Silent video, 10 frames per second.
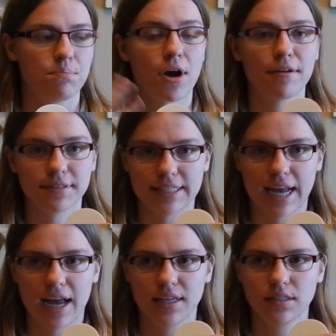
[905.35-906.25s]

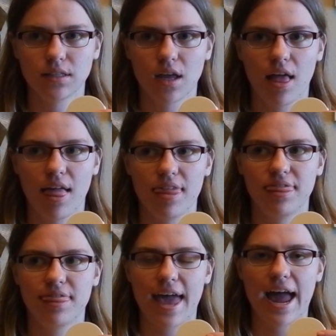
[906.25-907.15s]
prophesies
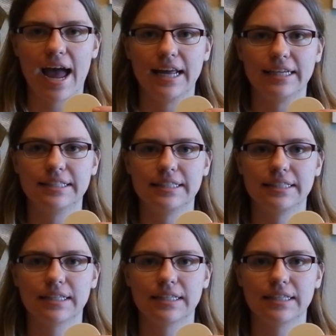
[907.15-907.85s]
that